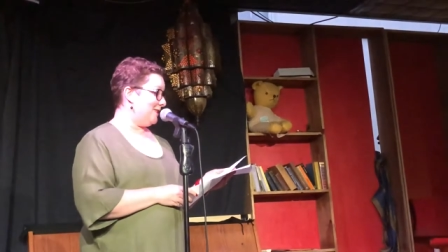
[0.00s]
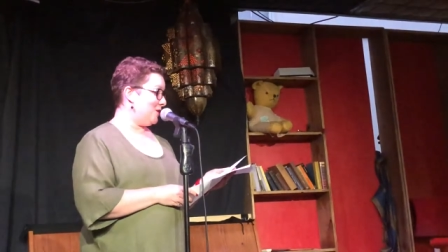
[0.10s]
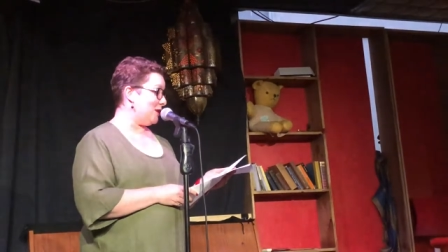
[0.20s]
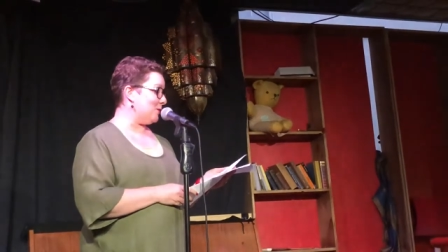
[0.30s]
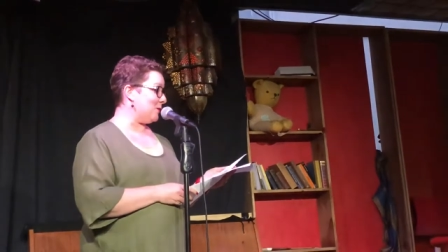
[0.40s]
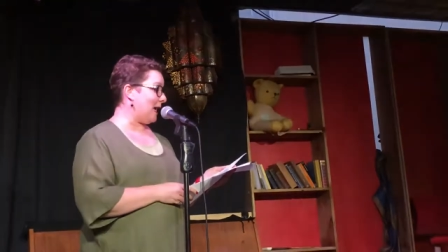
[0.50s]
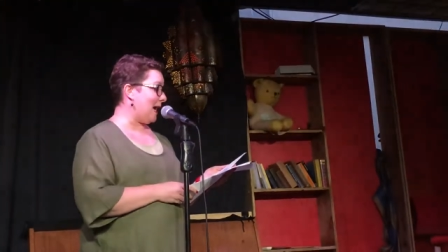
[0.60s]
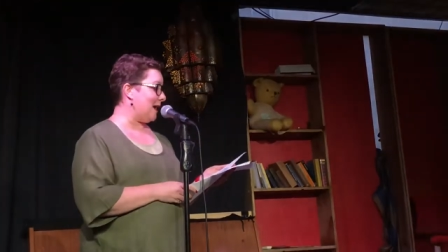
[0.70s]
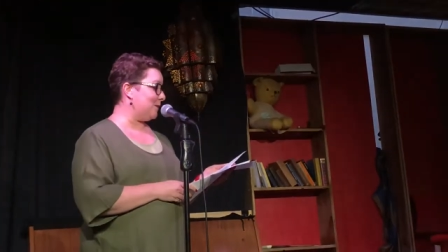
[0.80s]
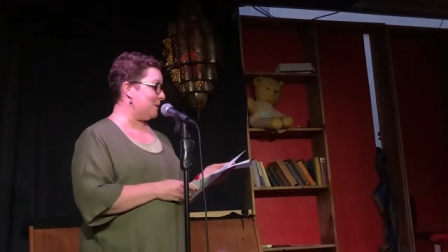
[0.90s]
Chiseled
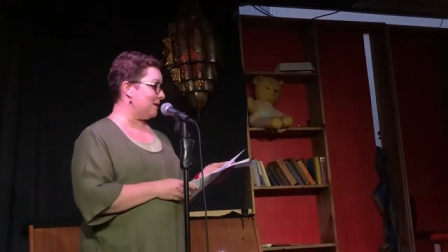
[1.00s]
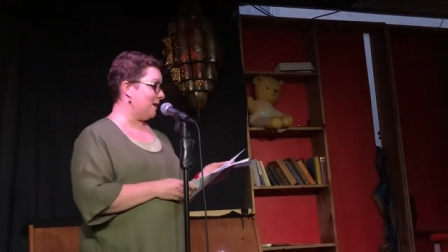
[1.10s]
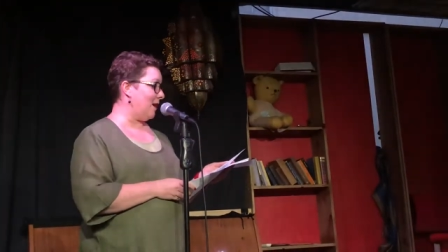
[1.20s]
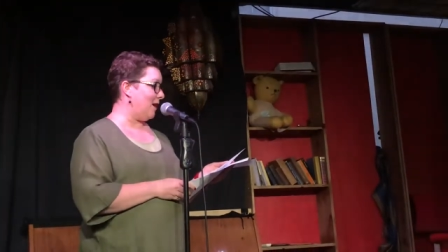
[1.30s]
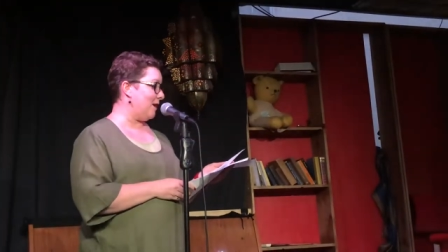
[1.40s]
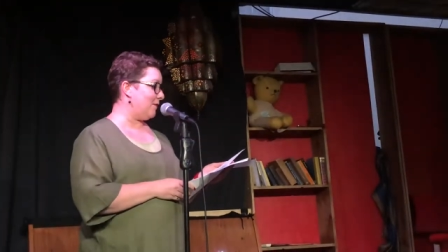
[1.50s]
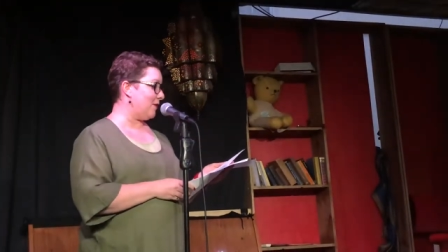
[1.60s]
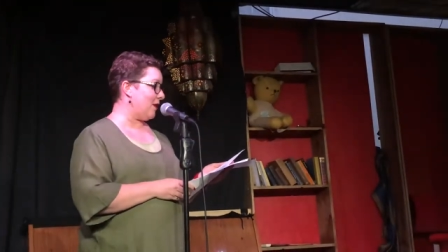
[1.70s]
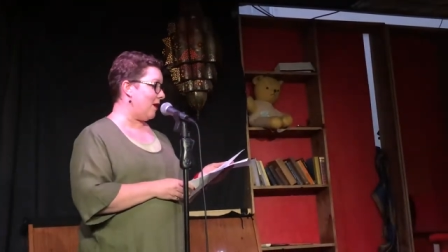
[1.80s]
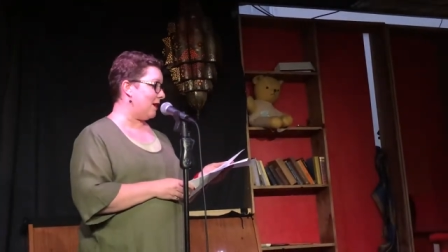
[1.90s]
abs, carved
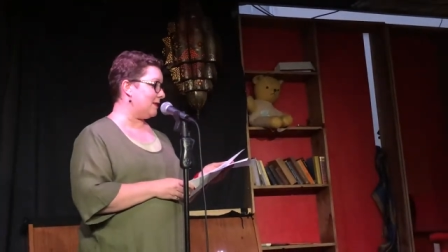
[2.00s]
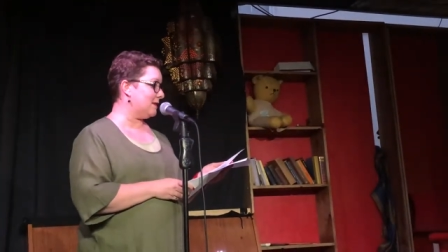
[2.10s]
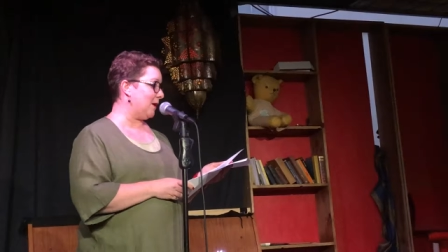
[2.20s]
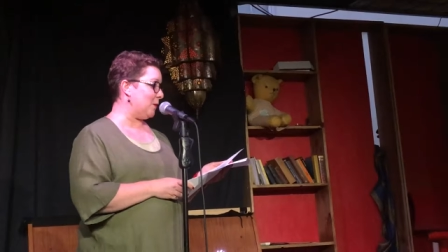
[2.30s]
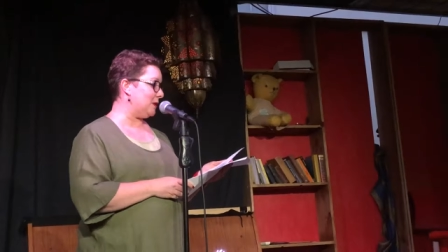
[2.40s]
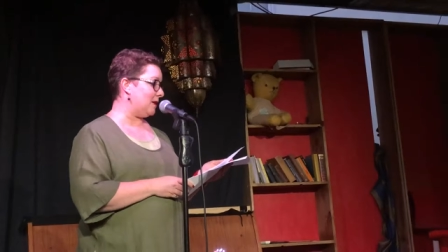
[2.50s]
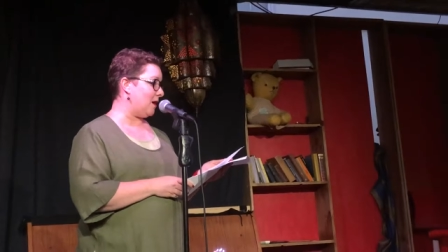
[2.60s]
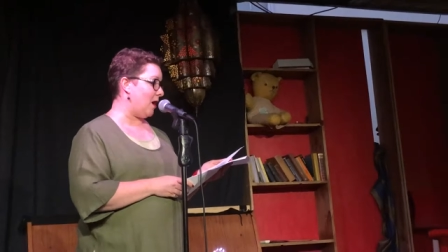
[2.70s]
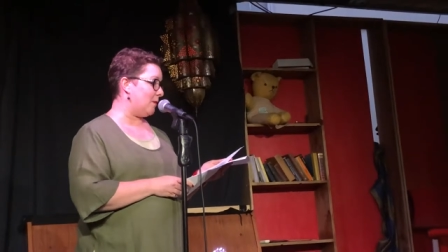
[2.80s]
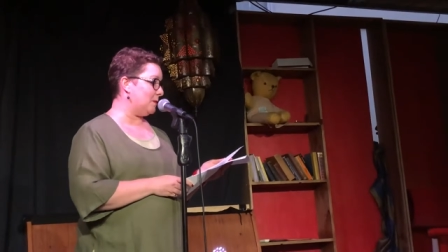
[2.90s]
thighs, sculpted
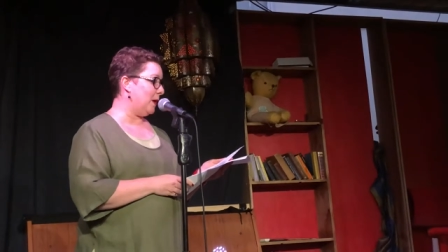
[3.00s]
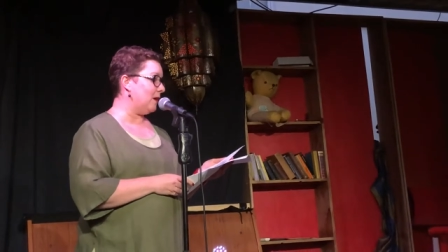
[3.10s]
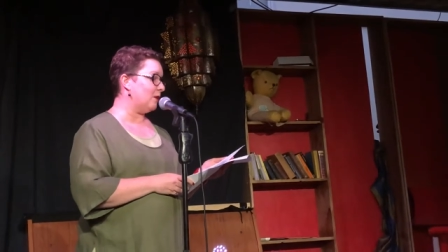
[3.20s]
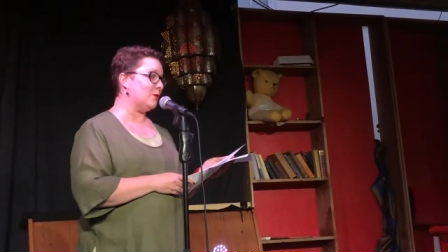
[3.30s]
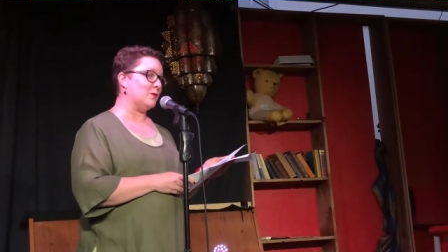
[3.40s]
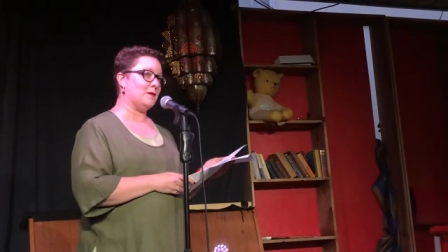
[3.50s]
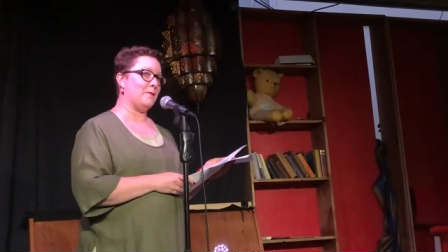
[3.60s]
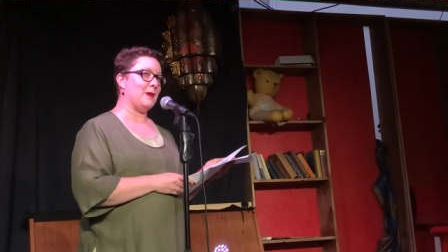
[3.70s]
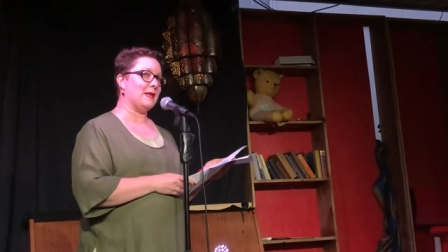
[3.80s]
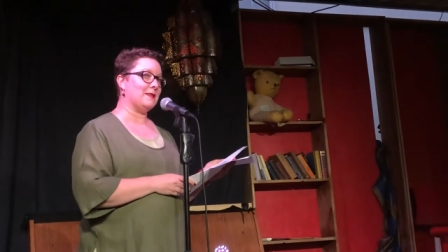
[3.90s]
arms, pinnacles
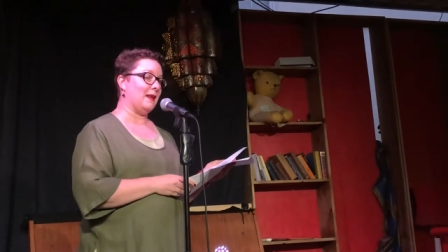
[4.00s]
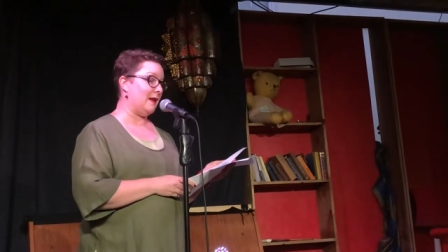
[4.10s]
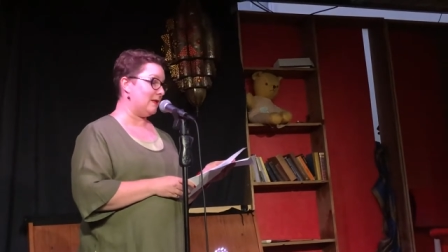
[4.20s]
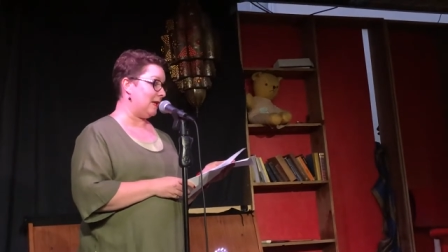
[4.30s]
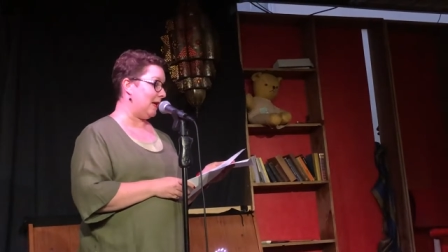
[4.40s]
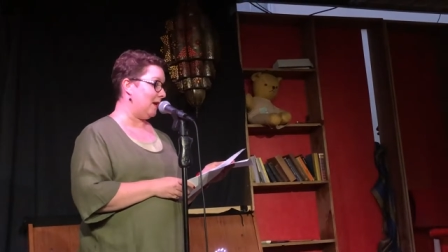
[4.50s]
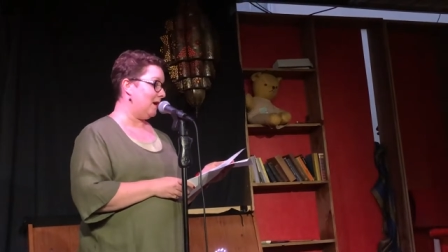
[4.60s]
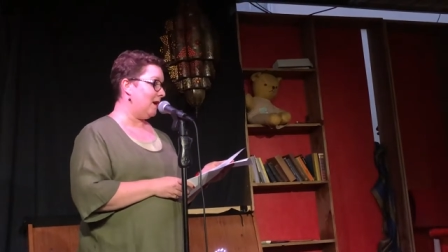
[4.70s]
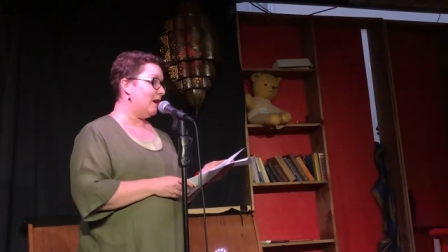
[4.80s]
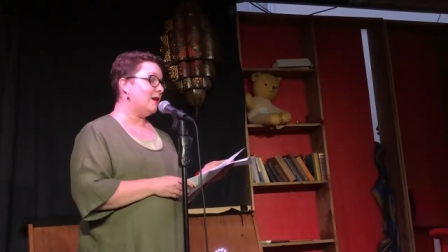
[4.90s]
of masculinity.
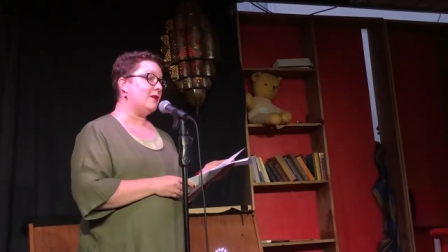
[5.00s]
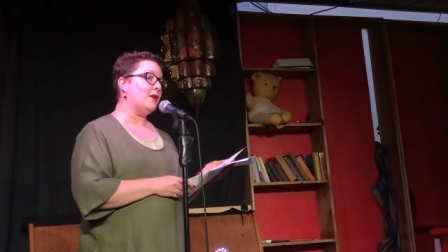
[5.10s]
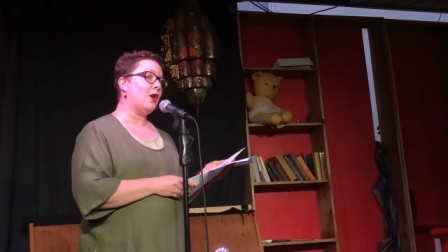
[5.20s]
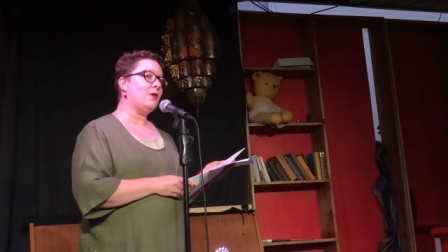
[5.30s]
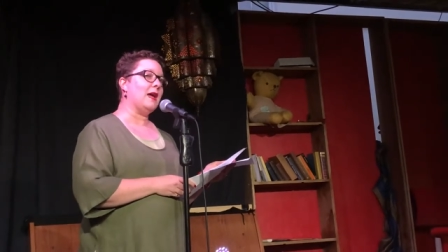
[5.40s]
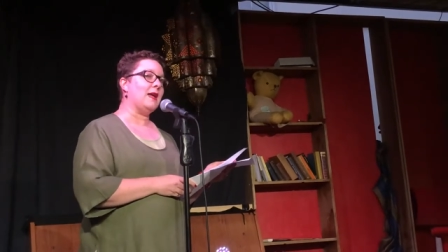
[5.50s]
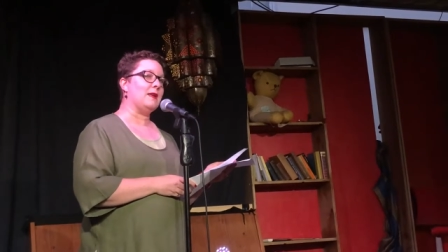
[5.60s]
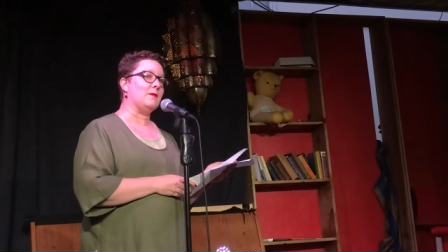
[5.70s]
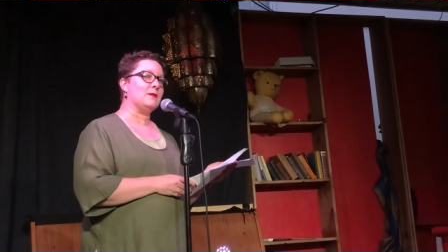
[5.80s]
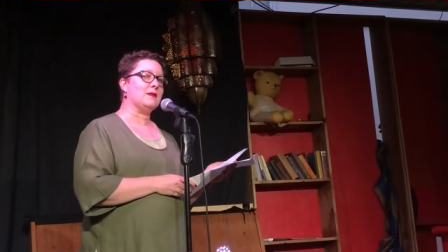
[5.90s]
No
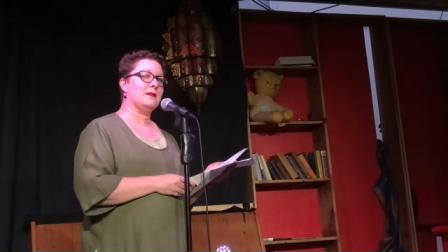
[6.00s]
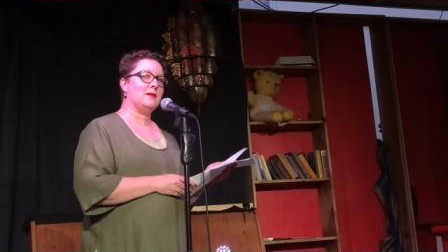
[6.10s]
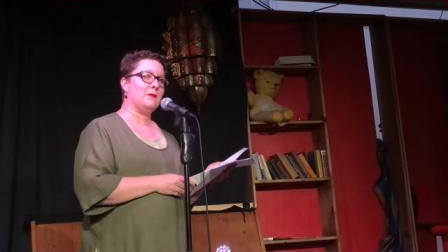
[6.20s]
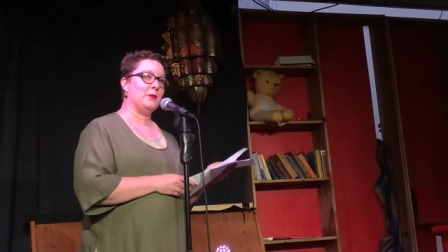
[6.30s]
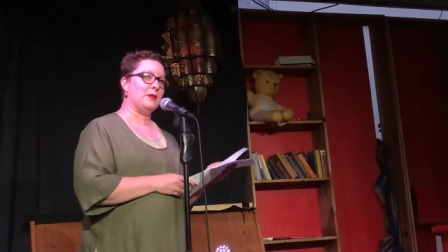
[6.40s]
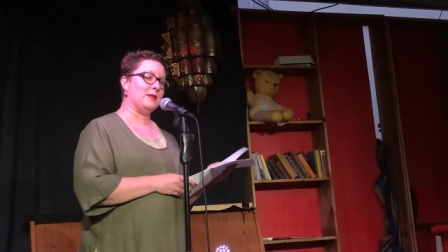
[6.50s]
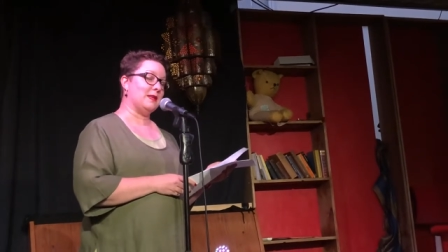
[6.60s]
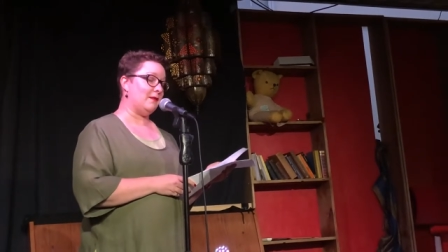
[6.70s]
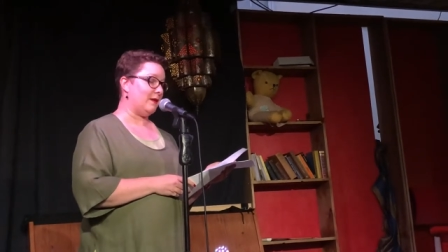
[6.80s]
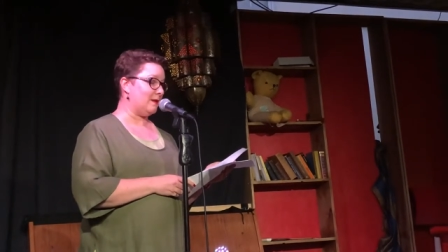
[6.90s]
names, but
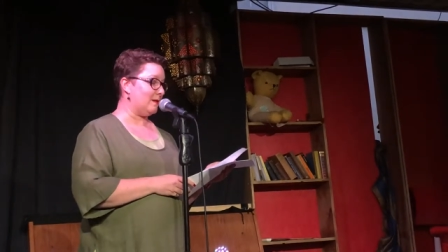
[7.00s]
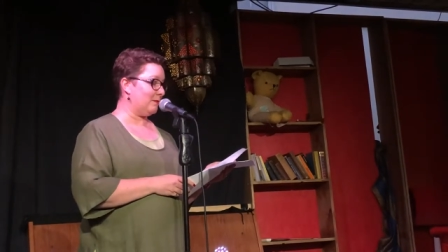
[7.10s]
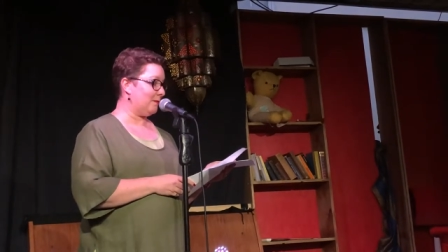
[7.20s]
David.